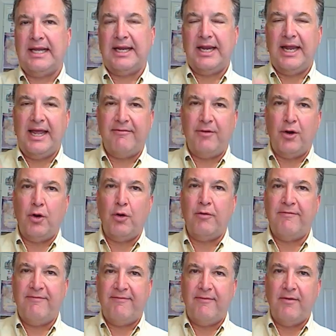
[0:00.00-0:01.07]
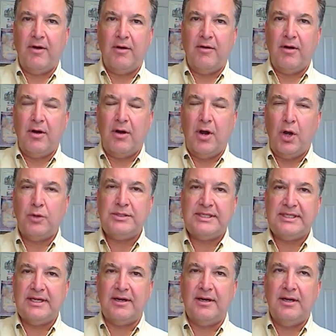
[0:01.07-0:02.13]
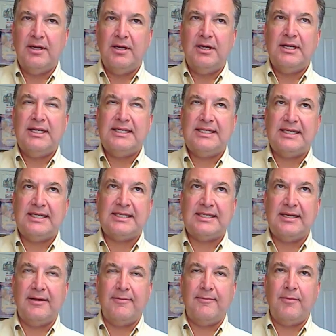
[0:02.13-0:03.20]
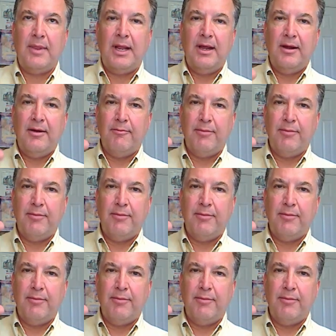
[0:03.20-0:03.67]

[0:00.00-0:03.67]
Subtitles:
it's like you have your own hosted system,